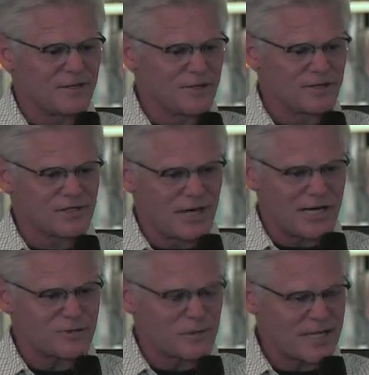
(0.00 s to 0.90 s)
you know, it's a
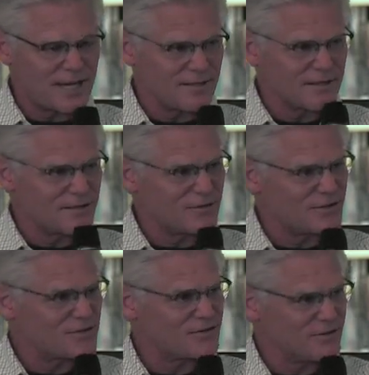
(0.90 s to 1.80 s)
hospitality.
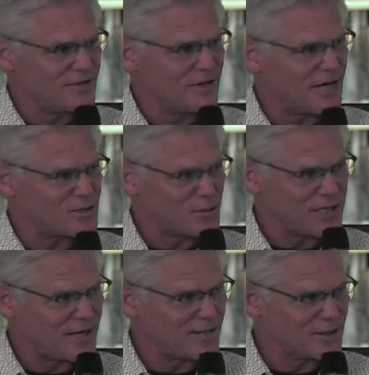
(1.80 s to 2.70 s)
It's in the
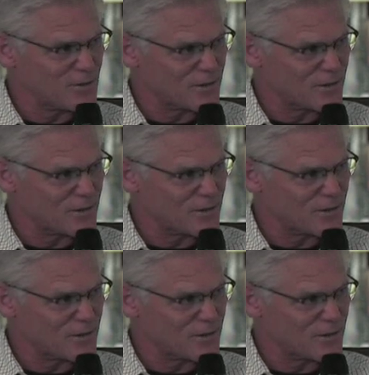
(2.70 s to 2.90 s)
hospitality